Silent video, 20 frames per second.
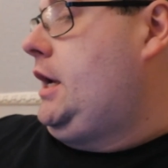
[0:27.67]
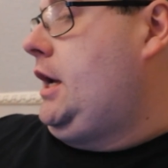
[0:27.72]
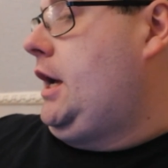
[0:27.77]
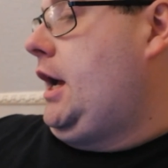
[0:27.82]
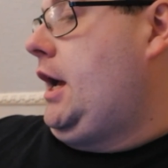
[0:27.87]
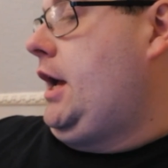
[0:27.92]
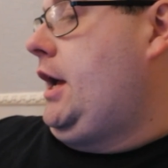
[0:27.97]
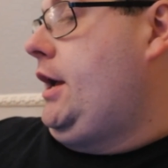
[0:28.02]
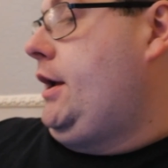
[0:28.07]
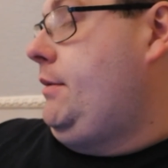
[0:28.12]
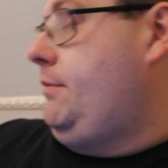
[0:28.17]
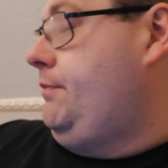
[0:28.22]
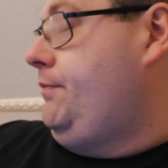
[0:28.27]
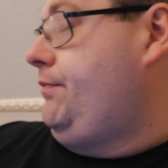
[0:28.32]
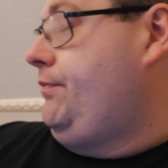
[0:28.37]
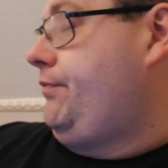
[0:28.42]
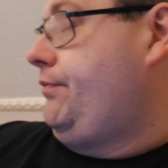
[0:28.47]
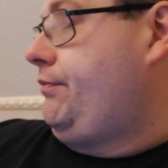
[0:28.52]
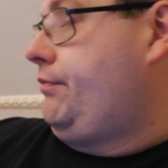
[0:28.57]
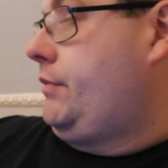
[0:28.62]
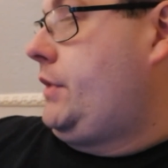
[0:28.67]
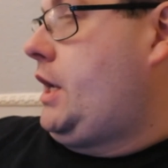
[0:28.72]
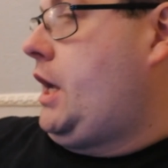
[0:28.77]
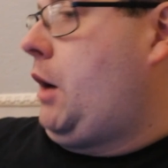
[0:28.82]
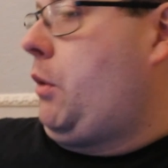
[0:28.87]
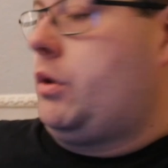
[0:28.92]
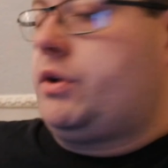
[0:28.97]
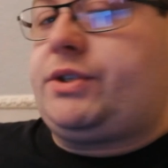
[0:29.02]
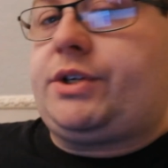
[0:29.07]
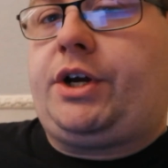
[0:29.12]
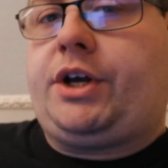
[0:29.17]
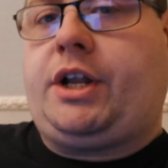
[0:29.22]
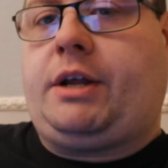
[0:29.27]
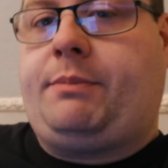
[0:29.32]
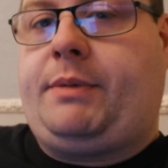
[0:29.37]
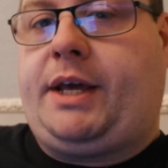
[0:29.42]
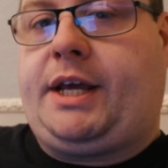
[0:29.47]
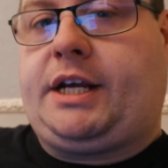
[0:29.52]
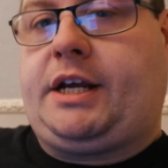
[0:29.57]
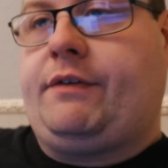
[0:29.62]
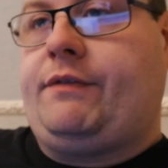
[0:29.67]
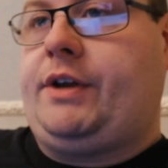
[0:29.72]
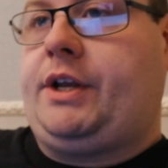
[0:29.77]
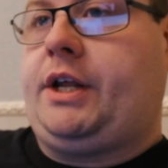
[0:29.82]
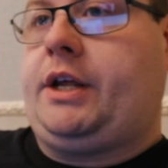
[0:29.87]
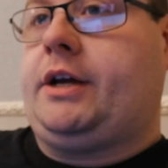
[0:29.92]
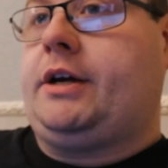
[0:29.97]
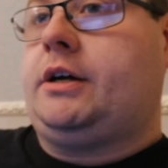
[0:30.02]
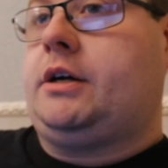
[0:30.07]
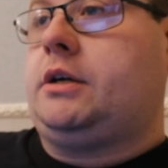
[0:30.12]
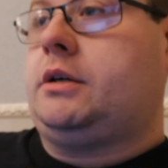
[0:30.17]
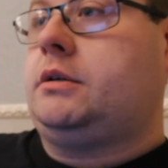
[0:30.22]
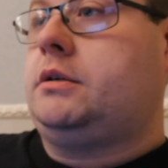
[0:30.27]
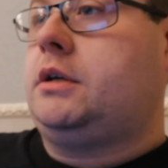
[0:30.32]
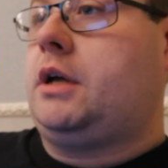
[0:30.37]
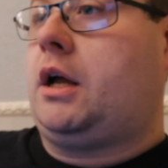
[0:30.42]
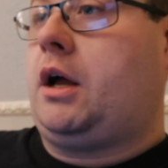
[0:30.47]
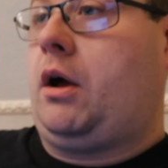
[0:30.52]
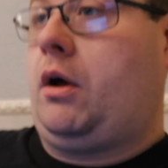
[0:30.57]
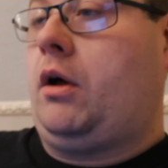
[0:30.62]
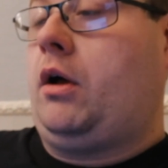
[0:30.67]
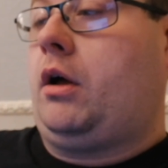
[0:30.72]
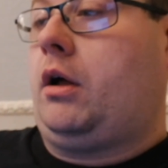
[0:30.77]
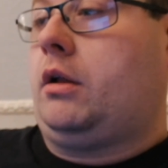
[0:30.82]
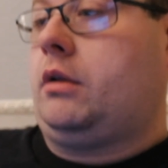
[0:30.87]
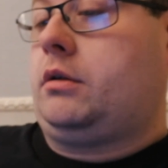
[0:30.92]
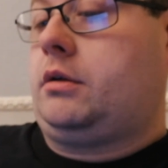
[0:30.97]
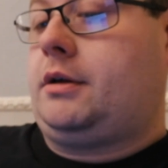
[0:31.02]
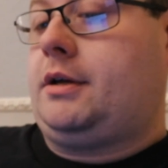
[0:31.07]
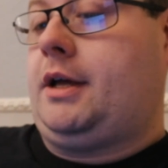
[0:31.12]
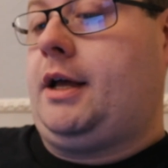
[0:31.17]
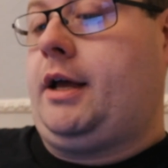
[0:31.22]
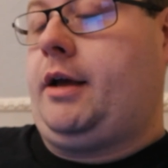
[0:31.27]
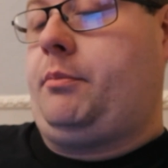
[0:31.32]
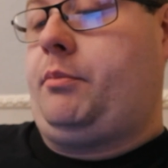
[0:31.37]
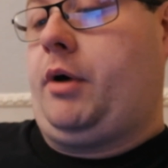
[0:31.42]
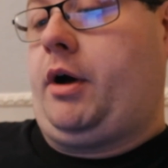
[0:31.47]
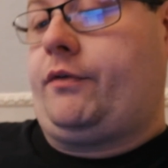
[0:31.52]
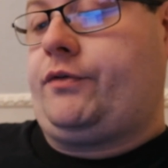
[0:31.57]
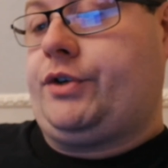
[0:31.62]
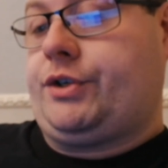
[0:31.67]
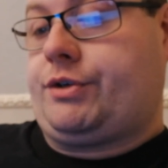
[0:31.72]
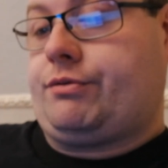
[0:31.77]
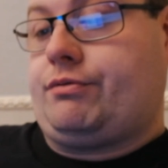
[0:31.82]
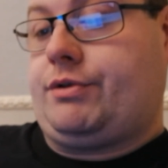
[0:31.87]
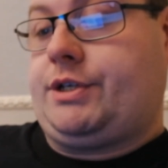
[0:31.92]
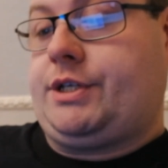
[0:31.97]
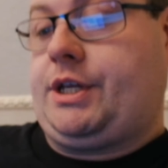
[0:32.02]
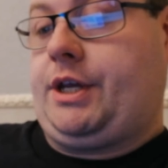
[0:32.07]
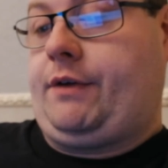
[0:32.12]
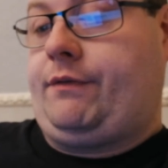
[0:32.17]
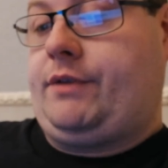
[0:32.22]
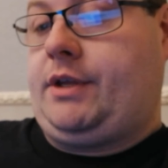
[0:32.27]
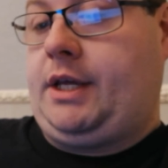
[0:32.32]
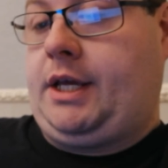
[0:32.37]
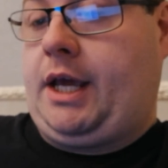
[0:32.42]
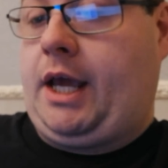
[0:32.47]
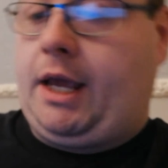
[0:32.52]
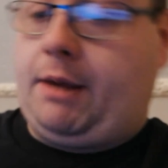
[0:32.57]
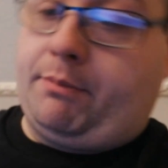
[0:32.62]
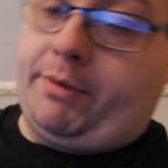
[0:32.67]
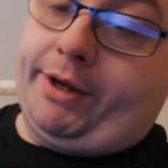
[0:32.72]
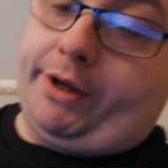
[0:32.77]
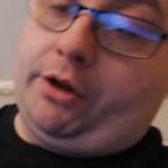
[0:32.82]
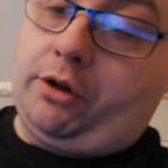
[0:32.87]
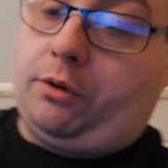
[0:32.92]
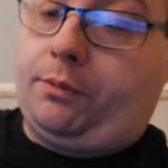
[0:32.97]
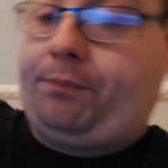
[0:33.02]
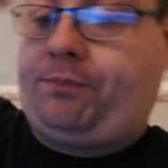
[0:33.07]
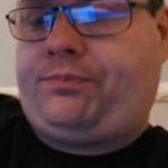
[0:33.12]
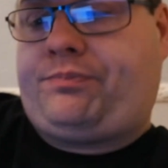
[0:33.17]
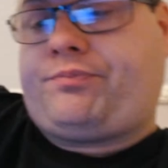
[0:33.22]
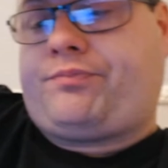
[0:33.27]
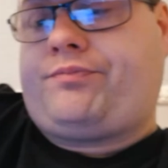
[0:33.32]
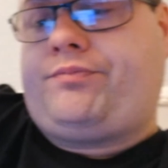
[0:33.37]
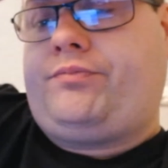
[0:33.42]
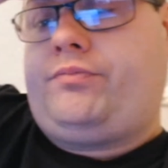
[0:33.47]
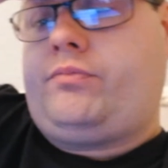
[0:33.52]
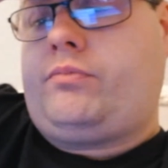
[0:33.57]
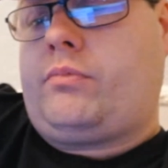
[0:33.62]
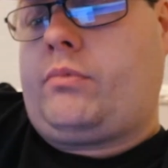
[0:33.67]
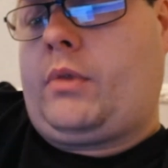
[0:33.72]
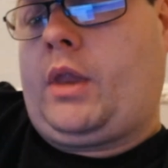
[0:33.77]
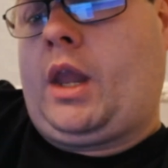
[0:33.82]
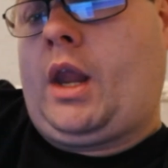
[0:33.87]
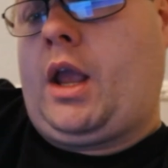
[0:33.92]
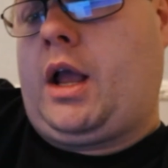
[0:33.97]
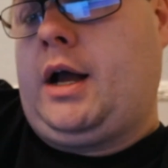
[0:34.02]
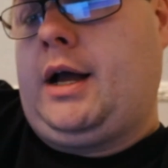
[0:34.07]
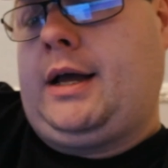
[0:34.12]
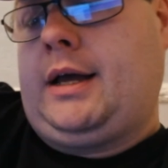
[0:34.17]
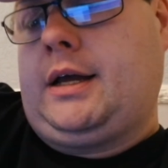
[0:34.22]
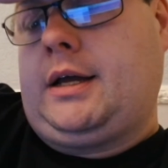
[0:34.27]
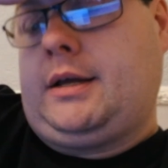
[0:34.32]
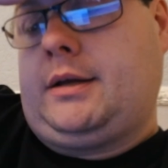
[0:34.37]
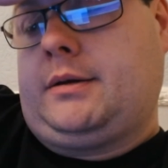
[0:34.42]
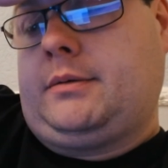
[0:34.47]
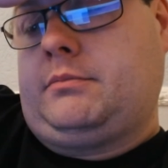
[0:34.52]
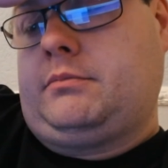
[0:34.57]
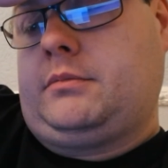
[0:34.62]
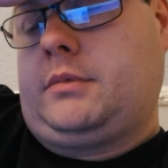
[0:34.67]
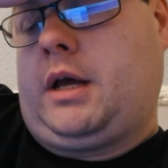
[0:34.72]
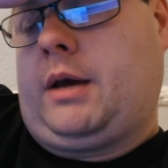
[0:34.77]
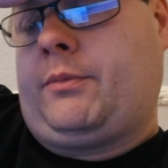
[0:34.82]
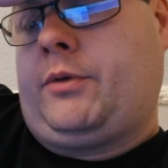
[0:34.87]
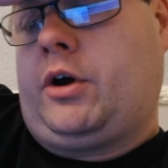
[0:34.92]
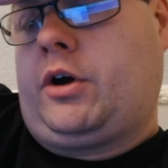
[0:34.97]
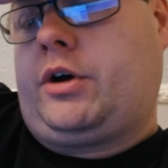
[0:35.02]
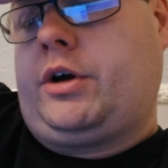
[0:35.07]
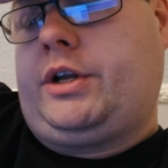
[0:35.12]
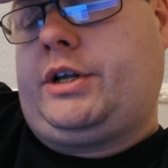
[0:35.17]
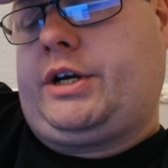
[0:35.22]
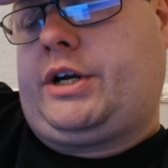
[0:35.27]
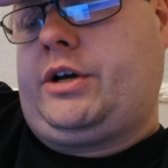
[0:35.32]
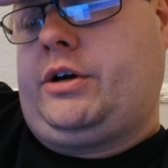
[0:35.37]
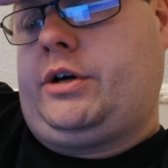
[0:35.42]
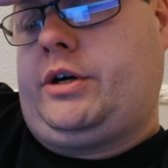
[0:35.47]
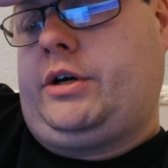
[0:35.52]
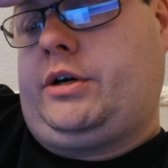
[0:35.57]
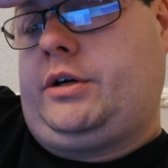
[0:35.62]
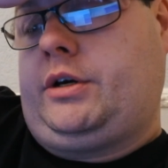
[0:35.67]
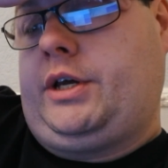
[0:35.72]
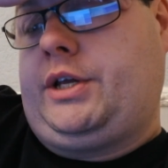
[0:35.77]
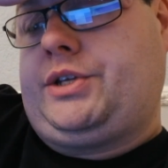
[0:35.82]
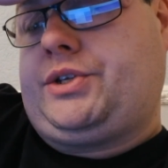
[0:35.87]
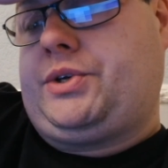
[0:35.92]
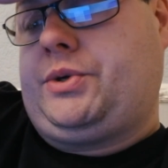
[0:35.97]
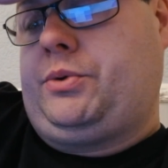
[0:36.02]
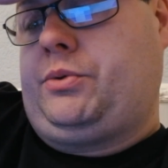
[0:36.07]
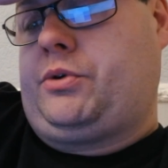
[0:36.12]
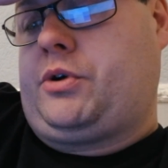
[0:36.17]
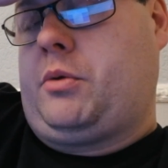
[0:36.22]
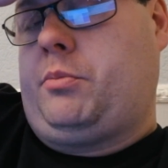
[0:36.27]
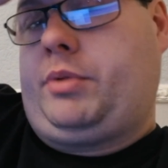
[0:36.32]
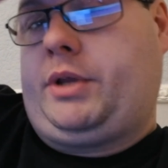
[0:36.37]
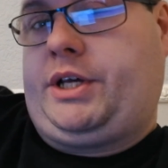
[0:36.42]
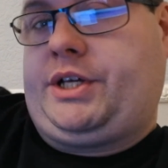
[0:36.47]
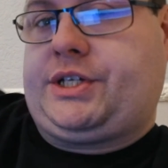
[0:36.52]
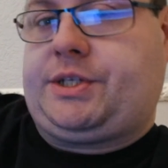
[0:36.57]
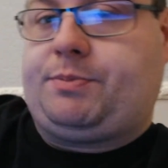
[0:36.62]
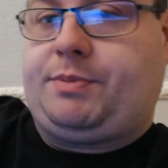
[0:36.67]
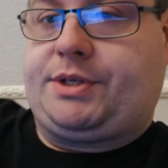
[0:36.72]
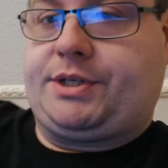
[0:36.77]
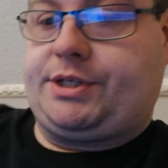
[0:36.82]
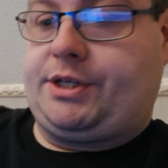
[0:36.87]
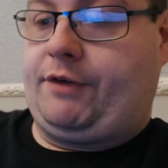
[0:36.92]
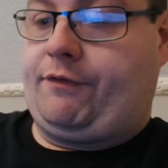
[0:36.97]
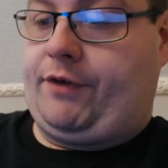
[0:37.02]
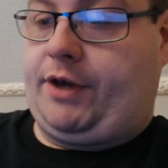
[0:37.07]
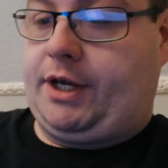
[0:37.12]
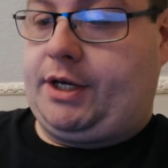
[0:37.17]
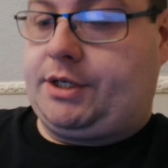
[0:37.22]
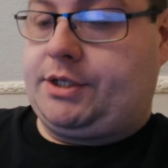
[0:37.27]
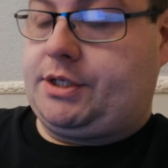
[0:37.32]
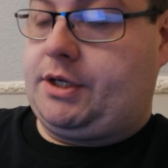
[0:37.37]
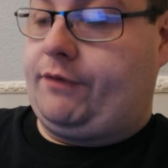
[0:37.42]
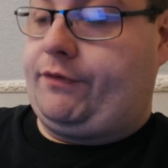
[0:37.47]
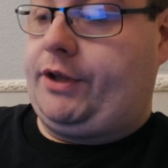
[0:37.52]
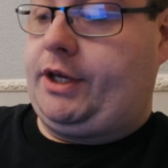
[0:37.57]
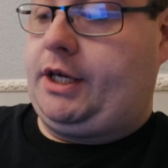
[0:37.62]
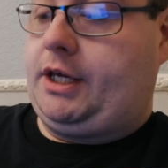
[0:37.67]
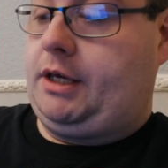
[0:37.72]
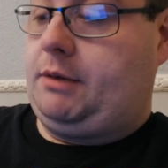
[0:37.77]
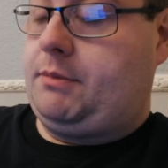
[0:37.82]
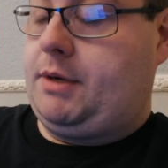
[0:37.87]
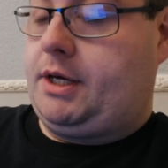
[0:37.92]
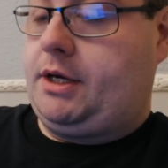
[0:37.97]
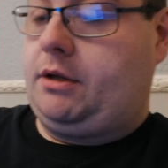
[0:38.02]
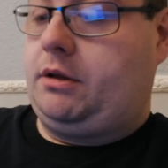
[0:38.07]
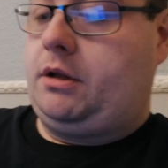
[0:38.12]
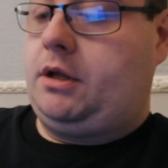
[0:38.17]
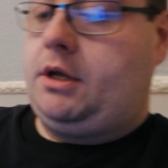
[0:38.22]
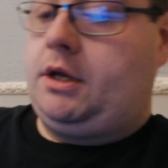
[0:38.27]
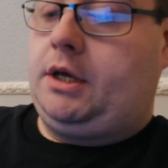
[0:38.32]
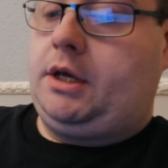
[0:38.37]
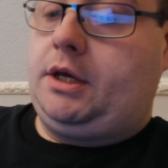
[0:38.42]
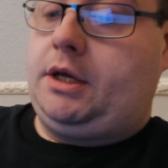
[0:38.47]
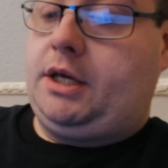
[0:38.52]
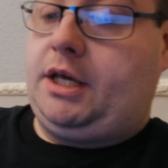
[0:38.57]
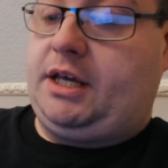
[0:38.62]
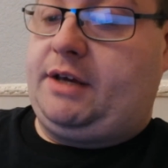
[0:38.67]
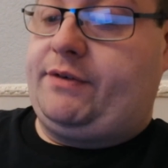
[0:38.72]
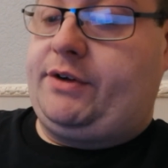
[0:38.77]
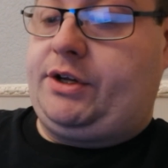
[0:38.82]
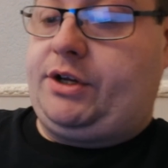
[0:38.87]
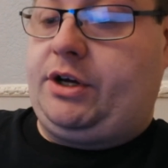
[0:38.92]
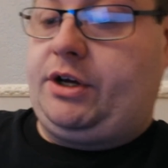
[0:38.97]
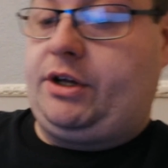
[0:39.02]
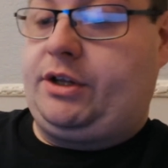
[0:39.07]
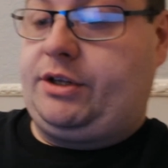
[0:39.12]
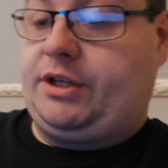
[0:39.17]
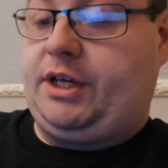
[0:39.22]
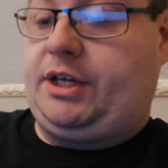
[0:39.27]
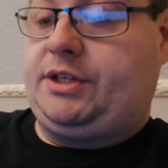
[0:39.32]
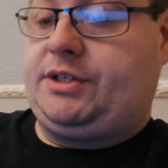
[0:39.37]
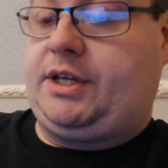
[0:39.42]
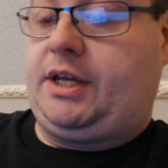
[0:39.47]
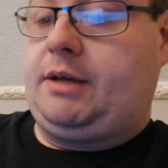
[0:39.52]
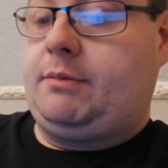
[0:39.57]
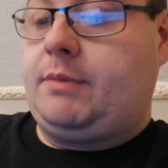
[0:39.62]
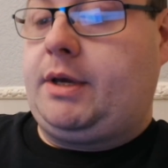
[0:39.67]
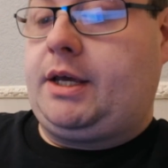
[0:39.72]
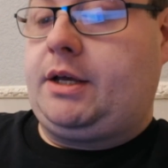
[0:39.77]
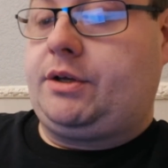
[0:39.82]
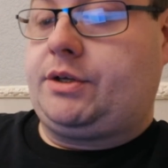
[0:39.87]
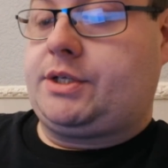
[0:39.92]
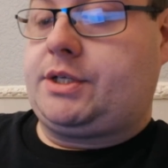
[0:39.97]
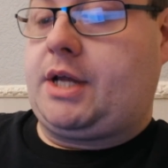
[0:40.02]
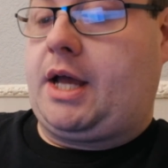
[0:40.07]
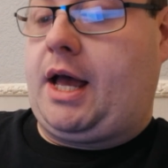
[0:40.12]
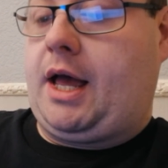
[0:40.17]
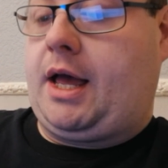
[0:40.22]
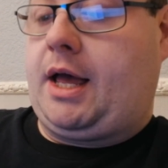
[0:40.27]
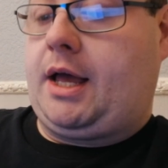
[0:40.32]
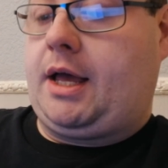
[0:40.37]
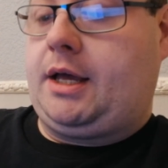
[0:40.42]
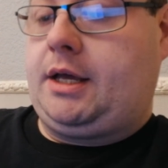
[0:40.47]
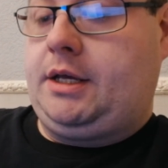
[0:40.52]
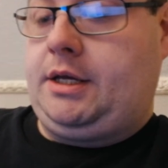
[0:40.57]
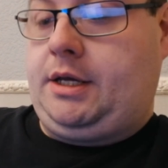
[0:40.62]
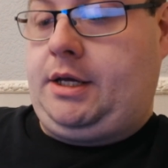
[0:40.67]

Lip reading: I wasn't going to make a video at all, but I've just received the email. I'm not going to go into complete specifics of the email, even though these emails are